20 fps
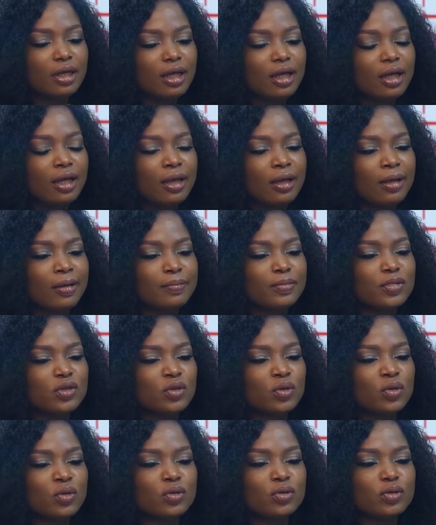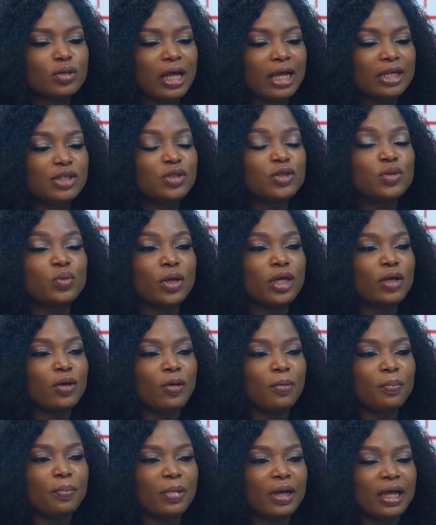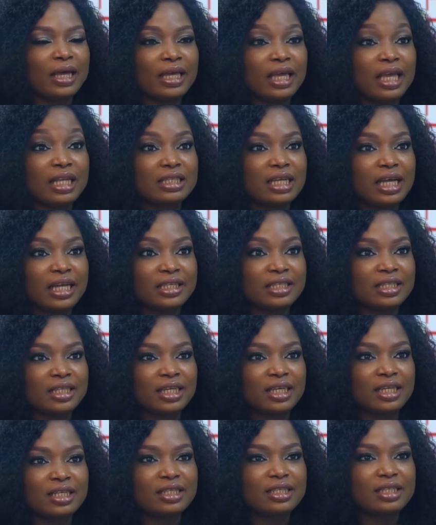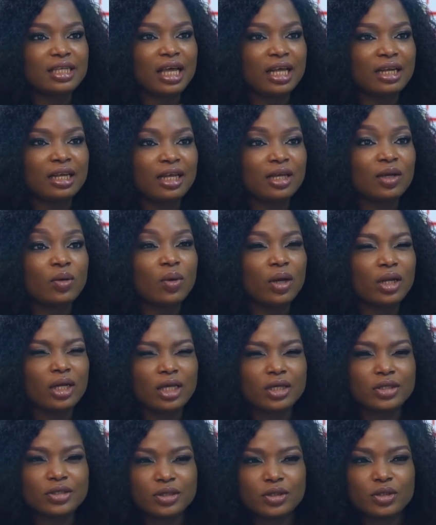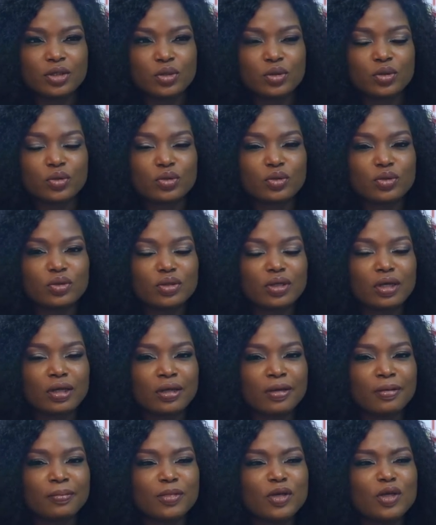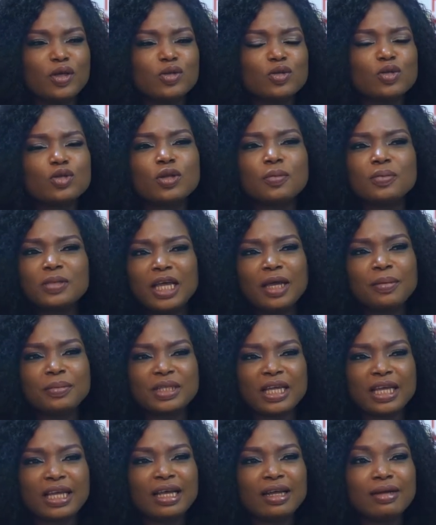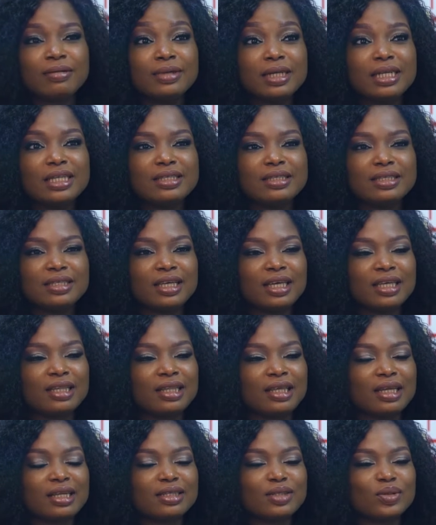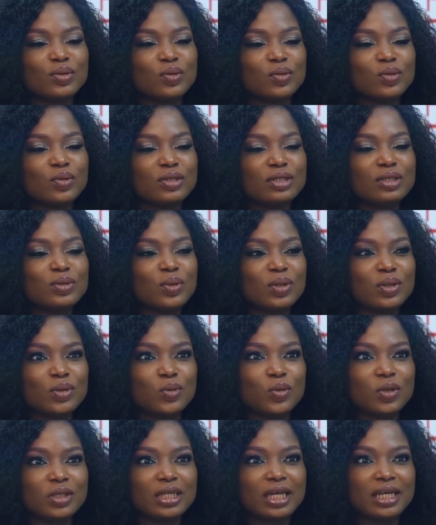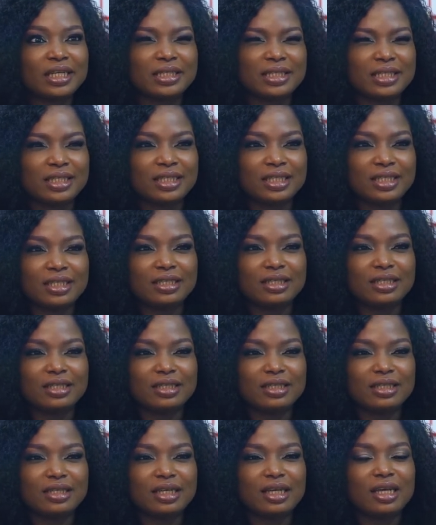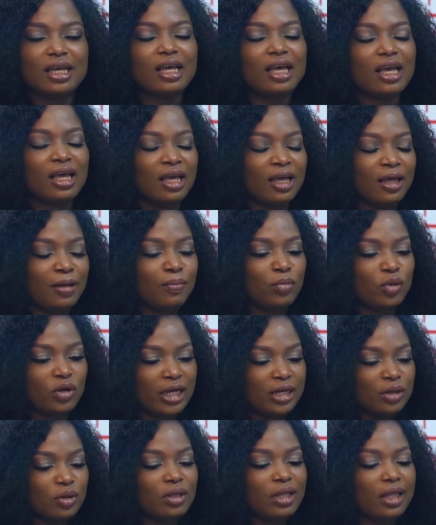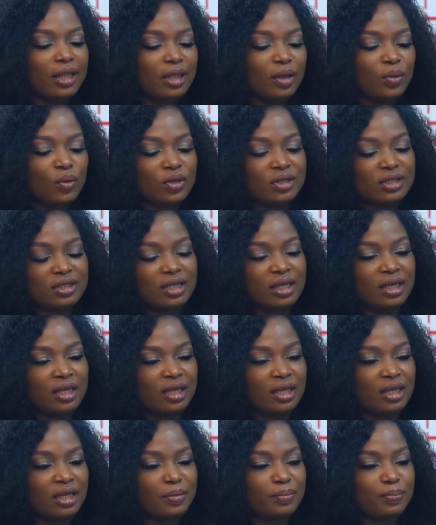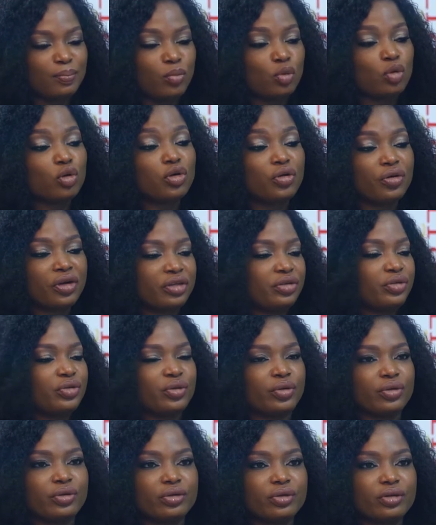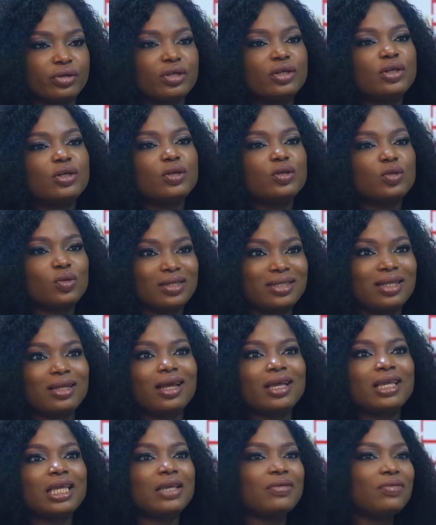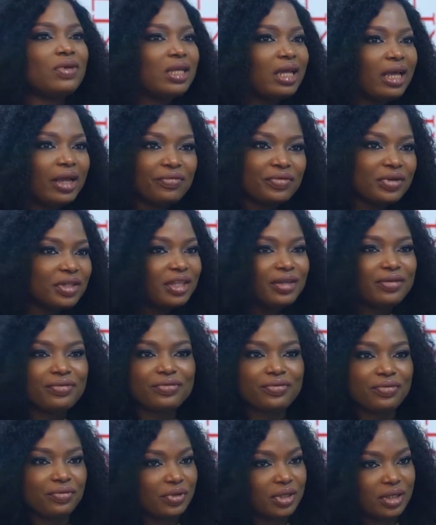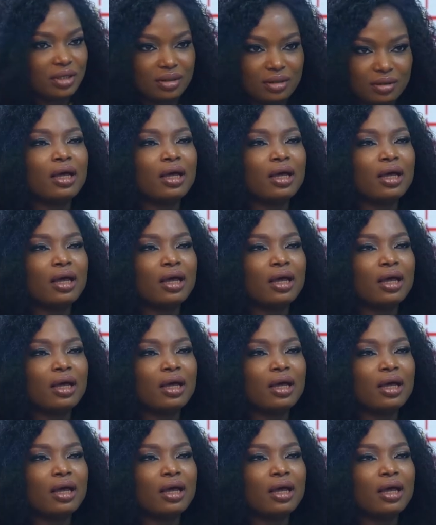Um, so I just wake up and get ideas and I go and execute. Um, so sometimes I can't really say that, oh, this was what I did, um, but I know that there was a progression. So I started giving everything free.